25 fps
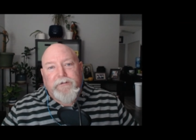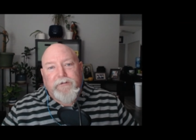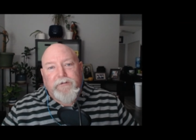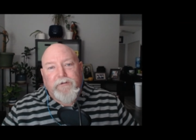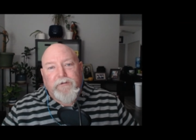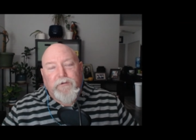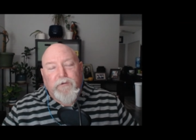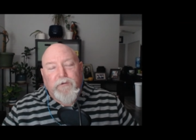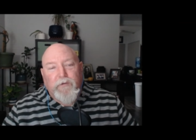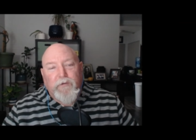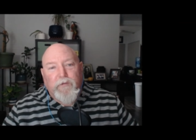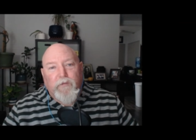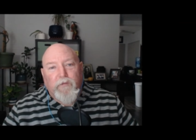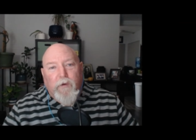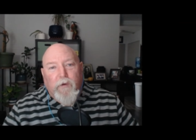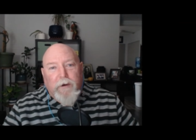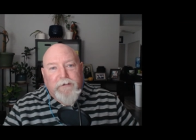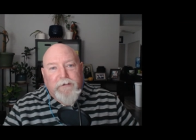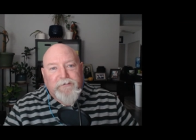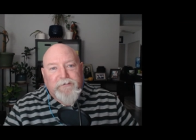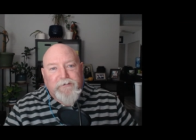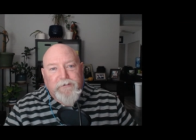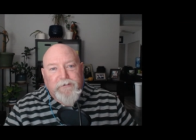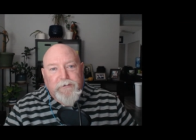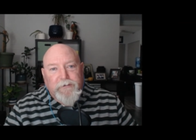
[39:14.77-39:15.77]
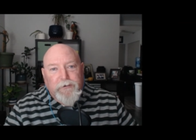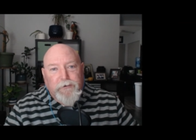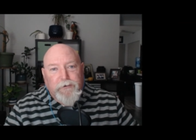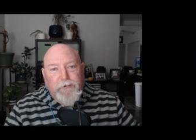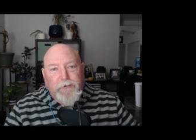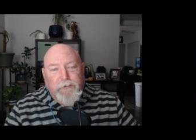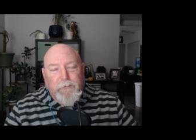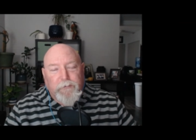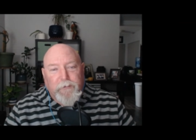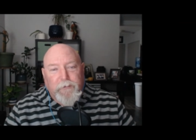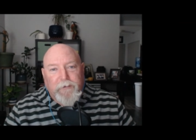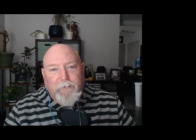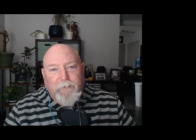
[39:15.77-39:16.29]
to watch and
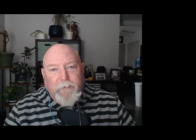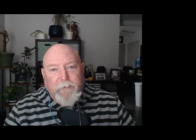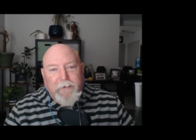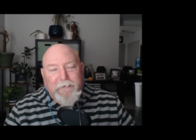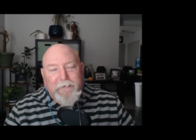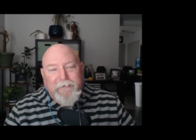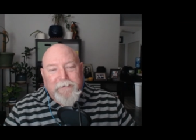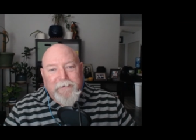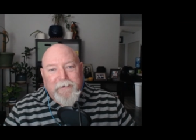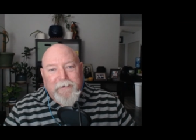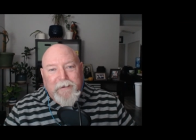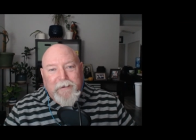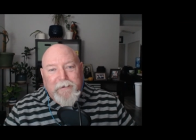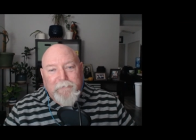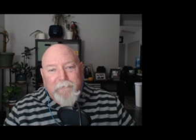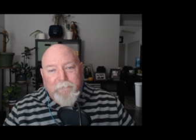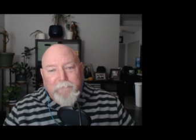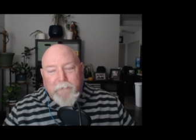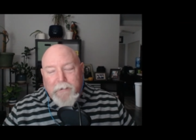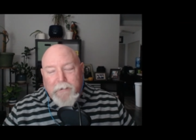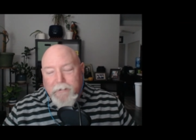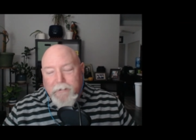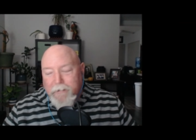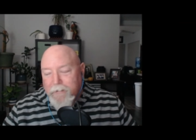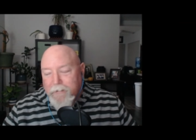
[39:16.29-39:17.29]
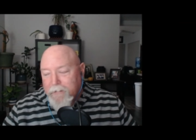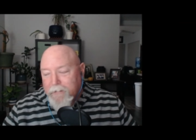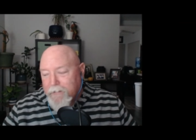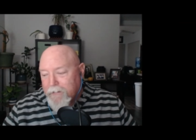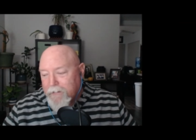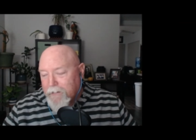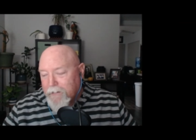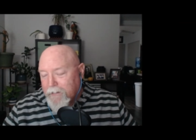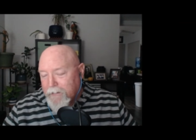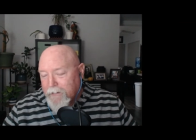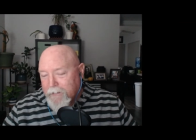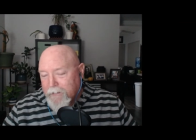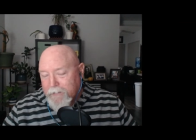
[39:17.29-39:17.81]
learn with me today.
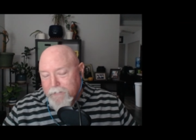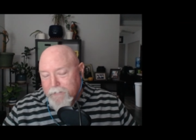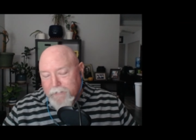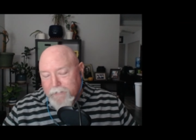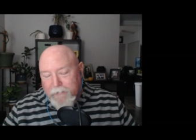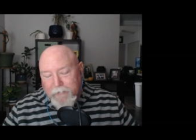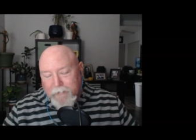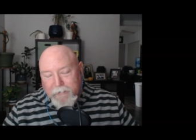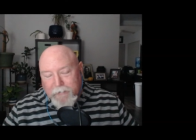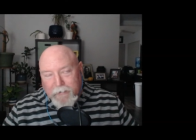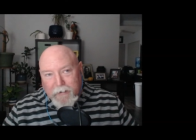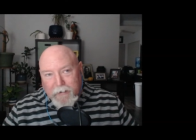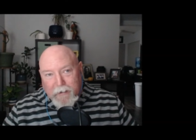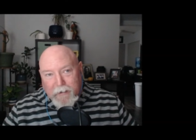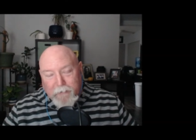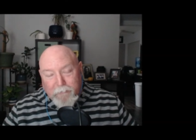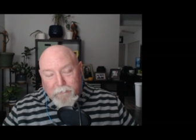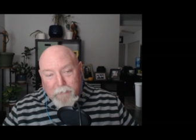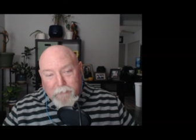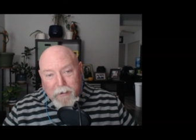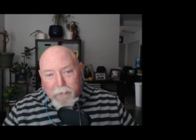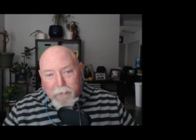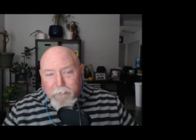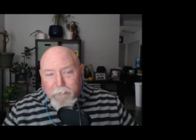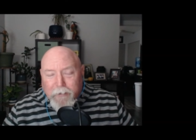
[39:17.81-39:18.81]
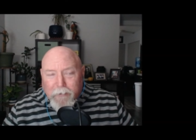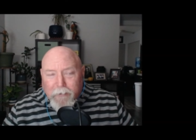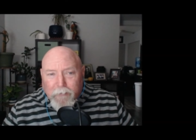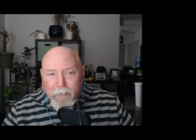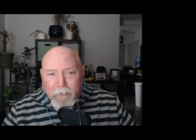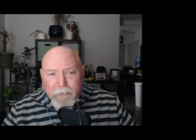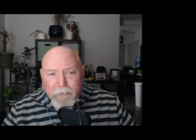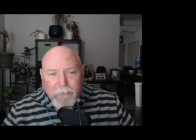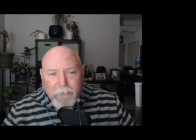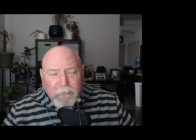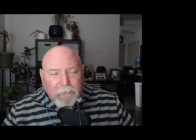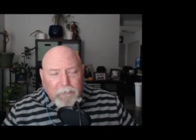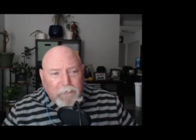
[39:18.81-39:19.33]
And uh, I may be
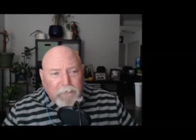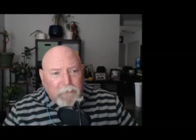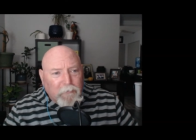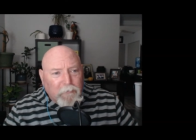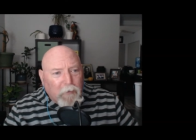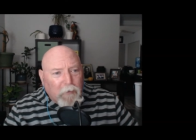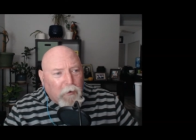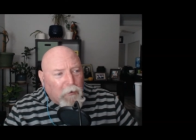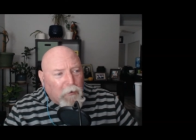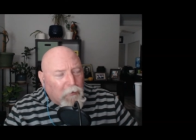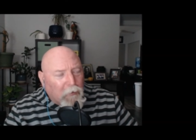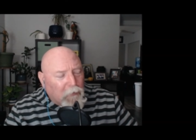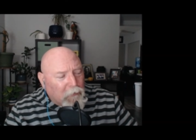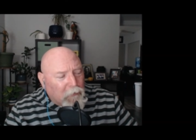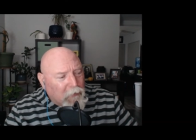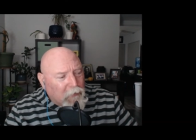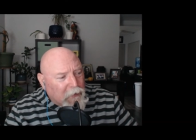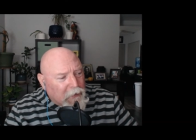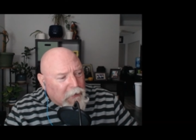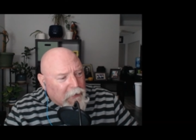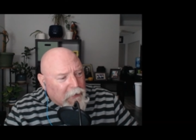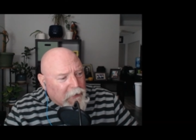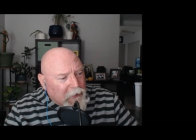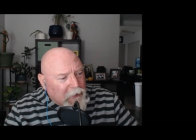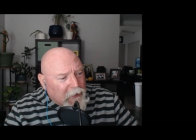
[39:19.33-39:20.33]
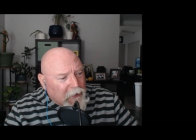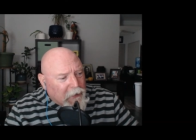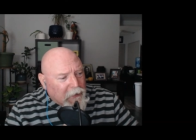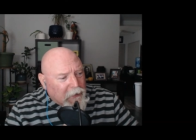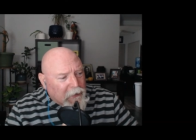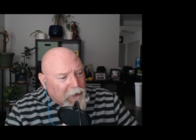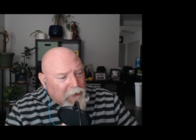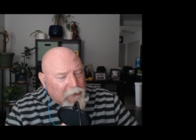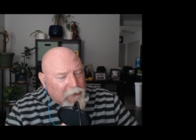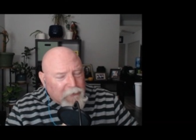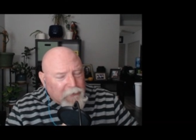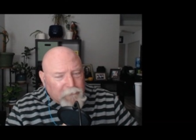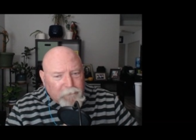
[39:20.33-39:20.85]
with you tomorrow.
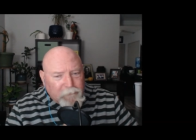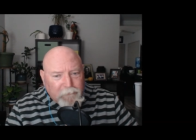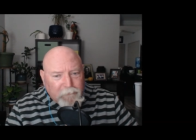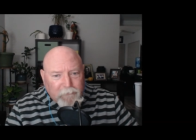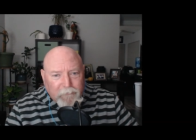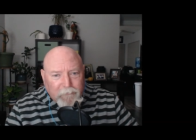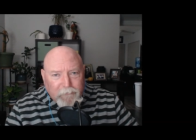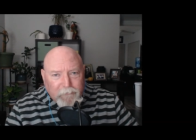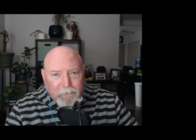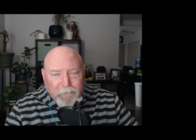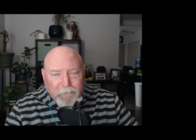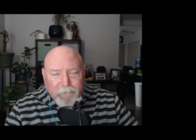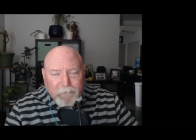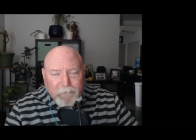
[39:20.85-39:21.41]
Um,